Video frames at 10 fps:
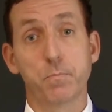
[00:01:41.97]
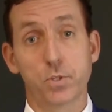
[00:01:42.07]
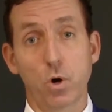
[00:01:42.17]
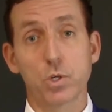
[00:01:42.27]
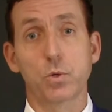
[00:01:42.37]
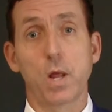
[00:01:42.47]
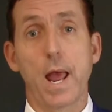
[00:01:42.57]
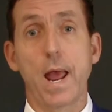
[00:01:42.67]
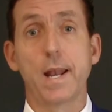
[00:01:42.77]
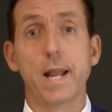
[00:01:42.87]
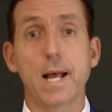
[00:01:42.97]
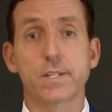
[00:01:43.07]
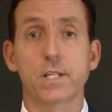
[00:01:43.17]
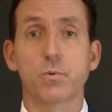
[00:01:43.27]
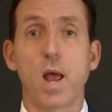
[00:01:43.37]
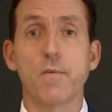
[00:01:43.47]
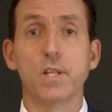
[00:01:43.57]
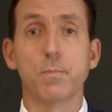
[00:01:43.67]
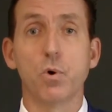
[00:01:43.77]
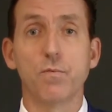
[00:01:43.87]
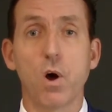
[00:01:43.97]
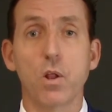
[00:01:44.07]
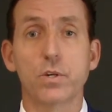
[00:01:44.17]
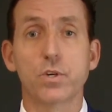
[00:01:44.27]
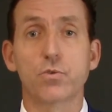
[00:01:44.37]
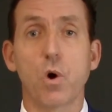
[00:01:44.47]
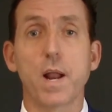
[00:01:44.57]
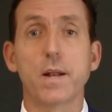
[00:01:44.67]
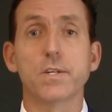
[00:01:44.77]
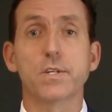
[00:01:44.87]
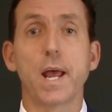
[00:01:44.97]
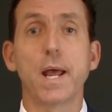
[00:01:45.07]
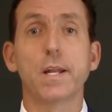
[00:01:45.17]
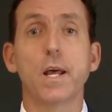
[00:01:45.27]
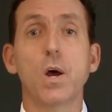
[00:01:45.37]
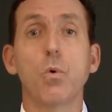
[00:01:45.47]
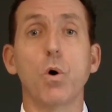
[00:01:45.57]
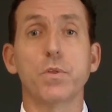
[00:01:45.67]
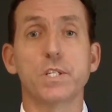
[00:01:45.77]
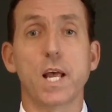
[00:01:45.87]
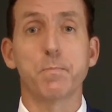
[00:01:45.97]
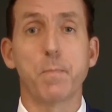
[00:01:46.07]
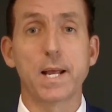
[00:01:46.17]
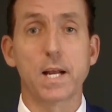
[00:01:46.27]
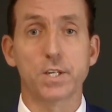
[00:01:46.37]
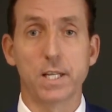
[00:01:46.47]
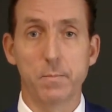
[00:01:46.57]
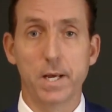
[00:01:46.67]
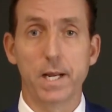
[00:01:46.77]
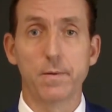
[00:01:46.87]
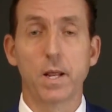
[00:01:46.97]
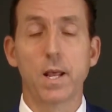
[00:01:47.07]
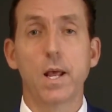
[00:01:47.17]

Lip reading: stocks and assets we have in the portfolio to try and understand what this may actually mean.